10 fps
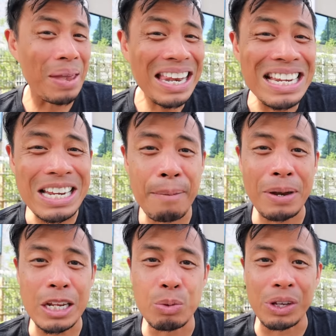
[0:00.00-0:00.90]
many
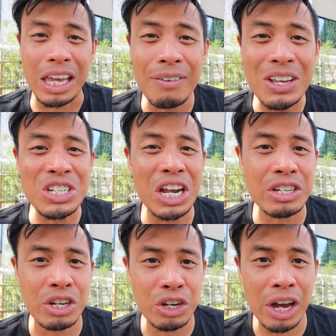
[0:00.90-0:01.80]
Japanese will even
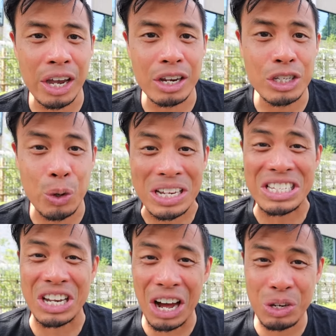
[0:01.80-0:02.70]
change their diet so as
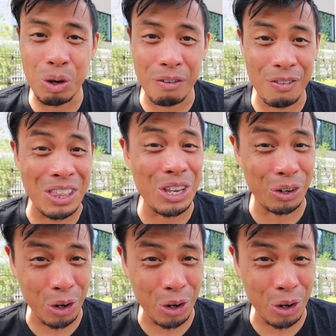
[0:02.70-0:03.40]
not to offend their